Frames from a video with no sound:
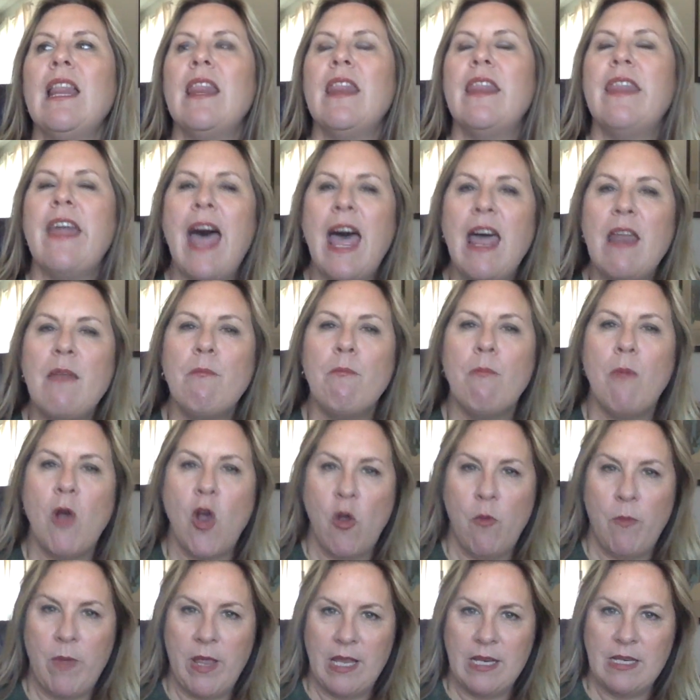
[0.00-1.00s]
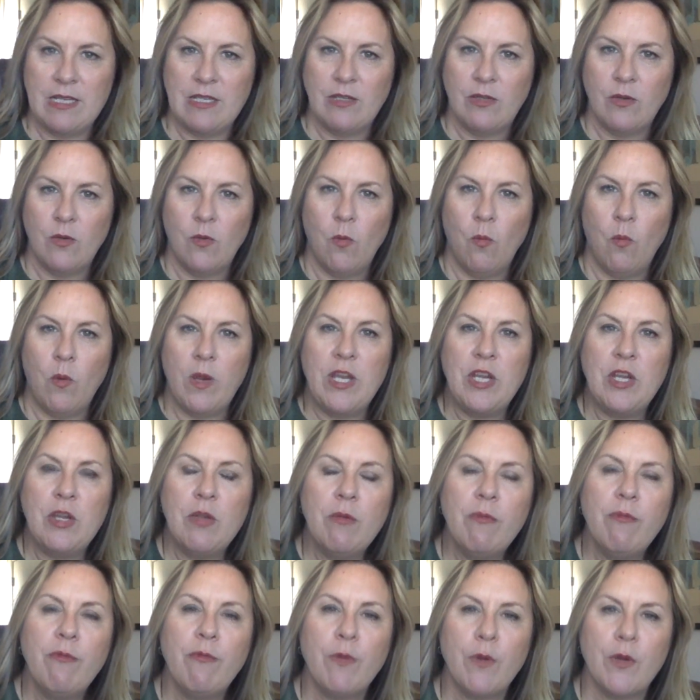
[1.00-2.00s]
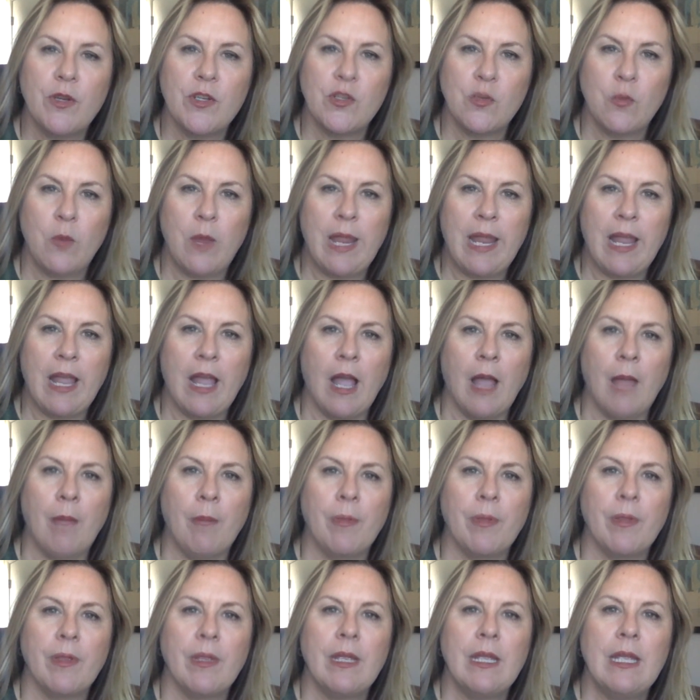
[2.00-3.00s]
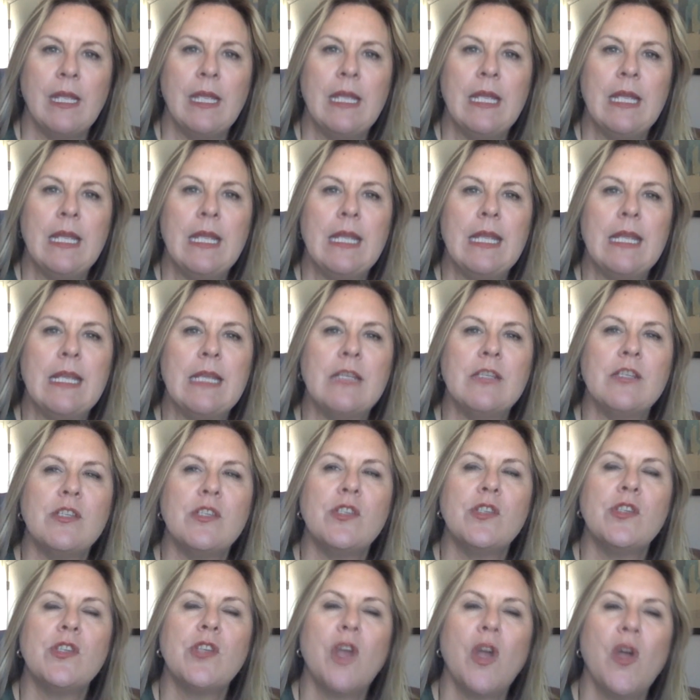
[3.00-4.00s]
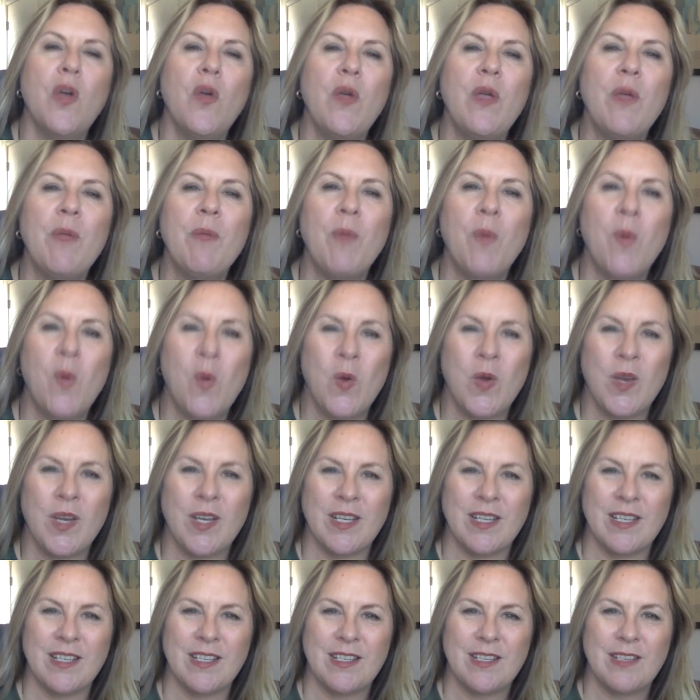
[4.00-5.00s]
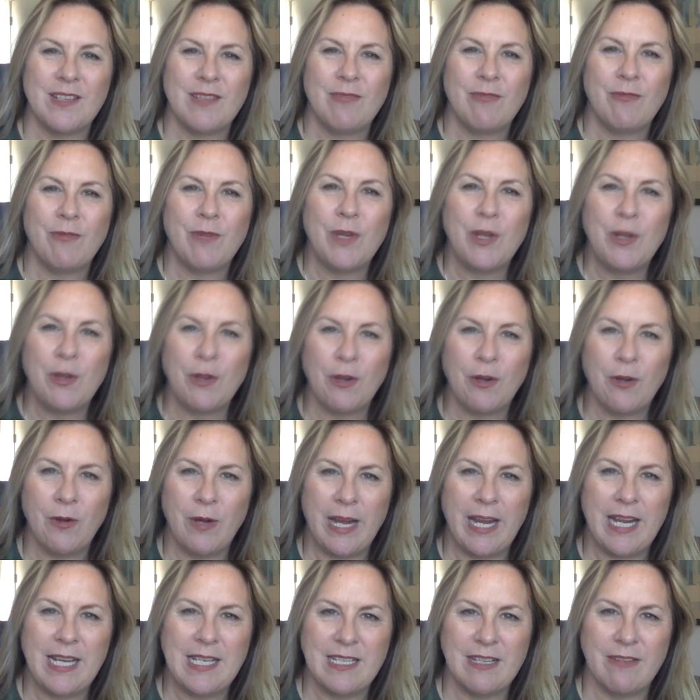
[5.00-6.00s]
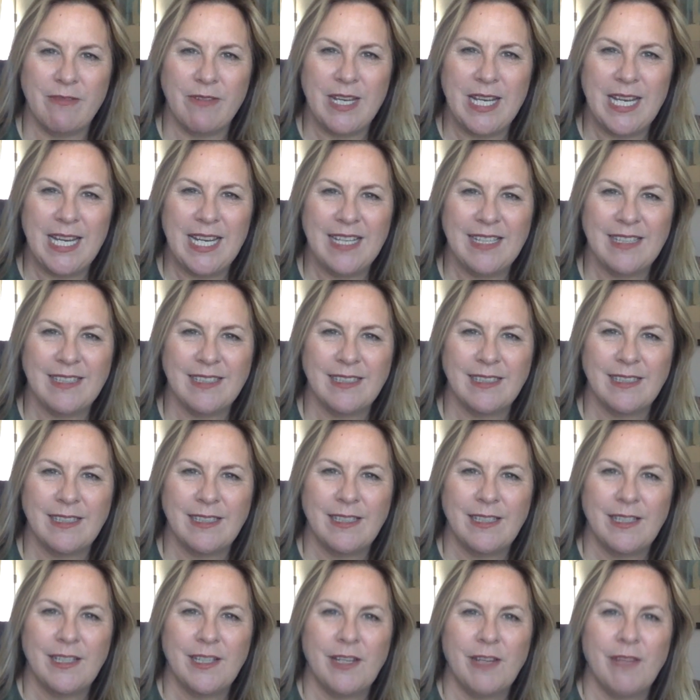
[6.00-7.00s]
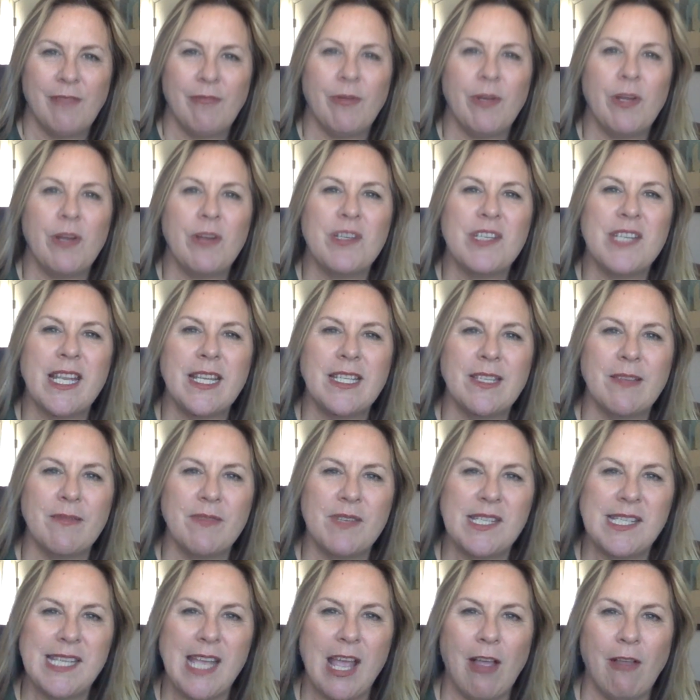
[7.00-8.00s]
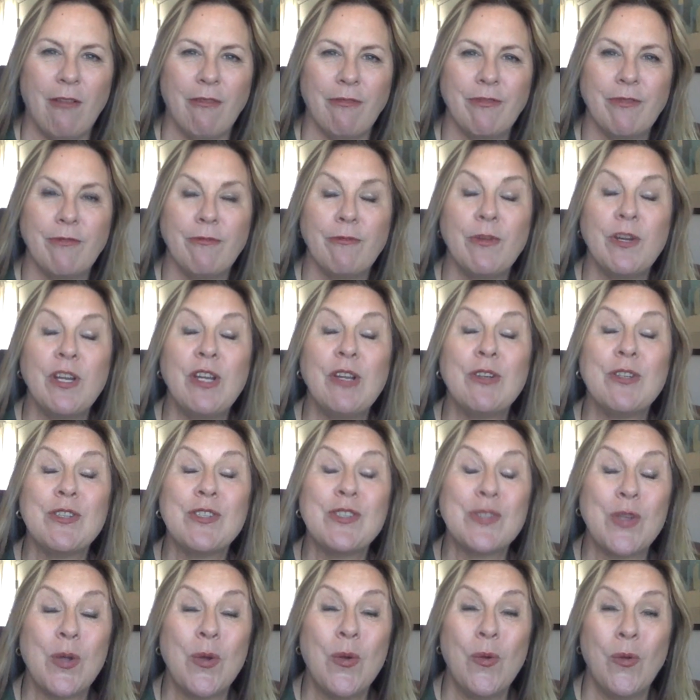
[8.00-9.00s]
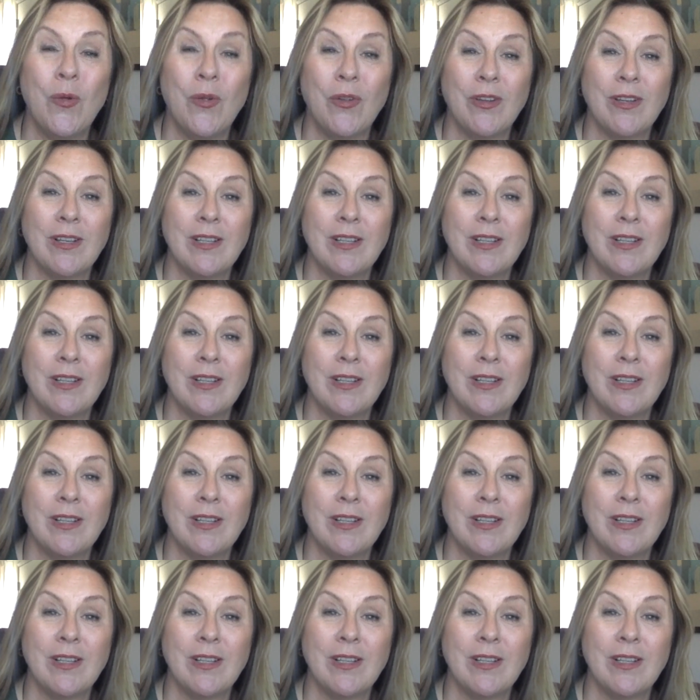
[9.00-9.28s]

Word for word: That moment when you first wake up is so important for your creativity, for your sense of self, for your soul.